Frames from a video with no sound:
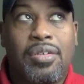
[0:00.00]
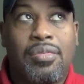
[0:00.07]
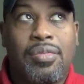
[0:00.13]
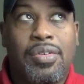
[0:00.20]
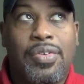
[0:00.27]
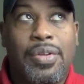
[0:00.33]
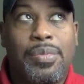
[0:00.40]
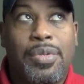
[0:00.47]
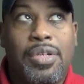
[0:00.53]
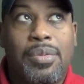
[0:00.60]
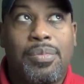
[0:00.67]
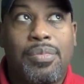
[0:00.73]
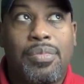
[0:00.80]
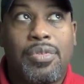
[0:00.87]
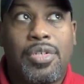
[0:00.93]
Well, if I put
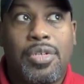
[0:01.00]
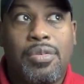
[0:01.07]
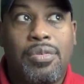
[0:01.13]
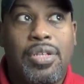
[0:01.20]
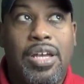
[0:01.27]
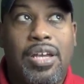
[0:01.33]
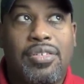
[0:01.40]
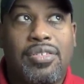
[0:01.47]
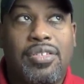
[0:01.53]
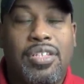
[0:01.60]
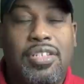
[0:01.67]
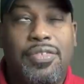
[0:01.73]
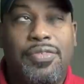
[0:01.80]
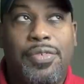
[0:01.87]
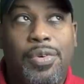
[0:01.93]
up 2,000,
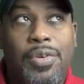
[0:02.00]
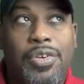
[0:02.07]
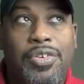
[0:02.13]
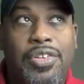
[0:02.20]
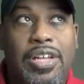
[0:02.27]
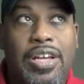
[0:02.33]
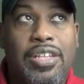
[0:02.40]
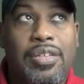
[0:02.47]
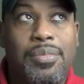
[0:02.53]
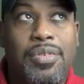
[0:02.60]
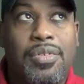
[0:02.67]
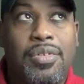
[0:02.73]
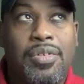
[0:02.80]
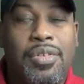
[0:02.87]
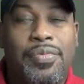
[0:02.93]
that's 400
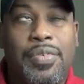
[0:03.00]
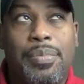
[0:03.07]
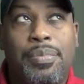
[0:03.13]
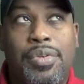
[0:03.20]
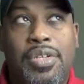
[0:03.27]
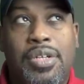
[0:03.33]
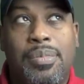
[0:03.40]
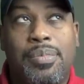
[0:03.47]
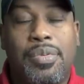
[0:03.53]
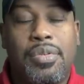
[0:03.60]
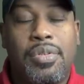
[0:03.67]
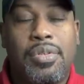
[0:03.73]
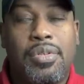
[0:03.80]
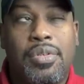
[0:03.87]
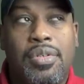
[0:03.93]
items. If I put up
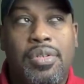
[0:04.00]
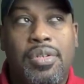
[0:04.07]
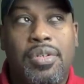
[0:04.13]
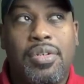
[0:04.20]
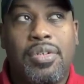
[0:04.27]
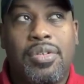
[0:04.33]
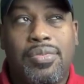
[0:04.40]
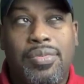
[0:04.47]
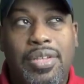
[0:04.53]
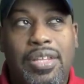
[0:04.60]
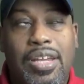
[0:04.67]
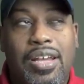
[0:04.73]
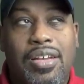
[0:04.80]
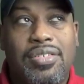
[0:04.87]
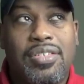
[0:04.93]

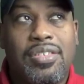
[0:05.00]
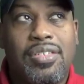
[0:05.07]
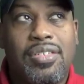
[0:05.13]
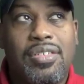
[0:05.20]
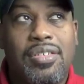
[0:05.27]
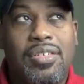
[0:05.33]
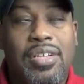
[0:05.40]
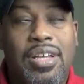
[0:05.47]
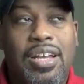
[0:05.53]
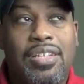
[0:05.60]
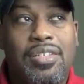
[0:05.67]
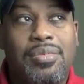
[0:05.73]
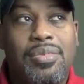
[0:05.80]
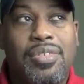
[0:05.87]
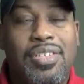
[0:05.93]
3,000
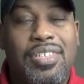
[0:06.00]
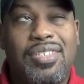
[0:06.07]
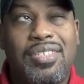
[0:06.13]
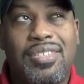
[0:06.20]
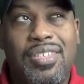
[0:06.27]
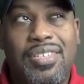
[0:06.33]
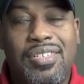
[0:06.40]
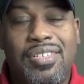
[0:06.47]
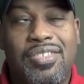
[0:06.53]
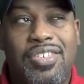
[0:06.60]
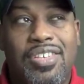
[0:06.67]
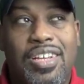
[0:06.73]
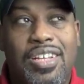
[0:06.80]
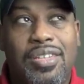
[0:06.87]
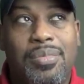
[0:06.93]
items, that's
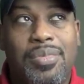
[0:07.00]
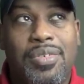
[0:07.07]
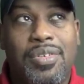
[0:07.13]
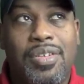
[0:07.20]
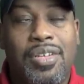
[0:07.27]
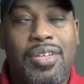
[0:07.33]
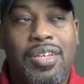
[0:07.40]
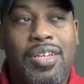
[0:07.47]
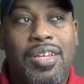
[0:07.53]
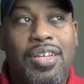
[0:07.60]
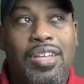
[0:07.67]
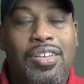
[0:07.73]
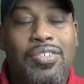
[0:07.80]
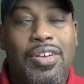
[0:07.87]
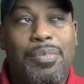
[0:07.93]
600 items.
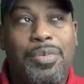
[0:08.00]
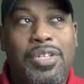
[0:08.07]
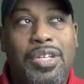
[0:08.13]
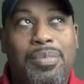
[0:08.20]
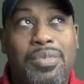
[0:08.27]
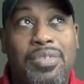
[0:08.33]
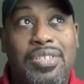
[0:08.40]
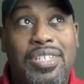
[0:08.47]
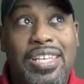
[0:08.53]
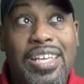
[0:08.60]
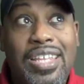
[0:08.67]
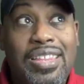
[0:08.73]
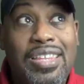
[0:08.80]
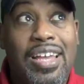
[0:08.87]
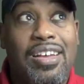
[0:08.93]
If I put up
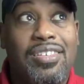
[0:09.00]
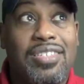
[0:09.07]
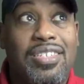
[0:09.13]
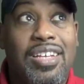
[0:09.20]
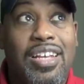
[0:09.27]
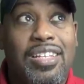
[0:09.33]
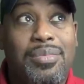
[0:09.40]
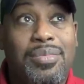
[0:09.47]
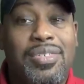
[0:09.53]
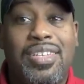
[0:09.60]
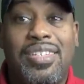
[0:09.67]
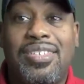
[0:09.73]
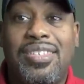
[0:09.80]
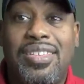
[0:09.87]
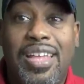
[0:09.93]
10,000 items,
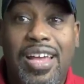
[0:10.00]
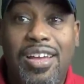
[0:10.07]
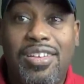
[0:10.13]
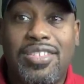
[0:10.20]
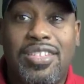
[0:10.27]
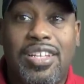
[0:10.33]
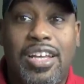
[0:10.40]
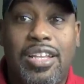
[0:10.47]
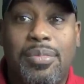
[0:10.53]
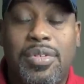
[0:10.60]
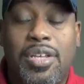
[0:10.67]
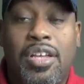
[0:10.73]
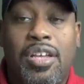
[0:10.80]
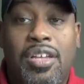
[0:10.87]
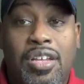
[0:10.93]
that's 1,000 items.